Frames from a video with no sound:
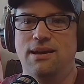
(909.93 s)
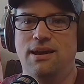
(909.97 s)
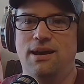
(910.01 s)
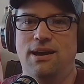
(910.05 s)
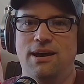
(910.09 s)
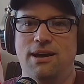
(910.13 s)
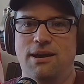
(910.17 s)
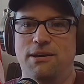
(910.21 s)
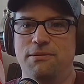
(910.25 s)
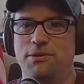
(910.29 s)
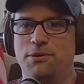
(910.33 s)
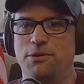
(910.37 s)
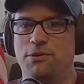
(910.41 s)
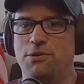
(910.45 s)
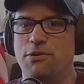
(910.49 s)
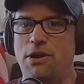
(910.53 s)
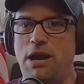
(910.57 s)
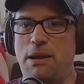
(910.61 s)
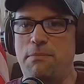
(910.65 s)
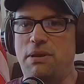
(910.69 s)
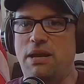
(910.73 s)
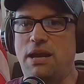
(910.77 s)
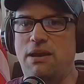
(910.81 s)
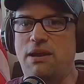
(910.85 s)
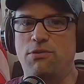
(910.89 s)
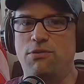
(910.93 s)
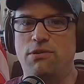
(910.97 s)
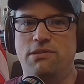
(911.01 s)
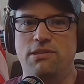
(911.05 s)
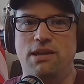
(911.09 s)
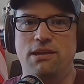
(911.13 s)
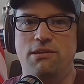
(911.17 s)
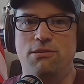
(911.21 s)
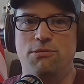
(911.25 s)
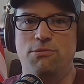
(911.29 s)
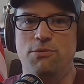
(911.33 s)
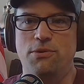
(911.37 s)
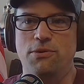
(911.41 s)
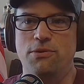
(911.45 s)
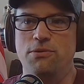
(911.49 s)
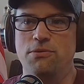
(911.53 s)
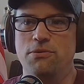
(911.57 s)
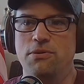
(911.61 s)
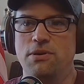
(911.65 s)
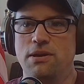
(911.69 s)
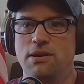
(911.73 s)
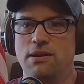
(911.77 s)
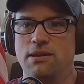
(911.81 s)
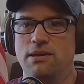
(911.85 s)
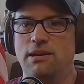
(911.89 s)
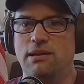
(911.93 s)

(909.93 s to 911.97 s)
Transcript: They're cramming everything through,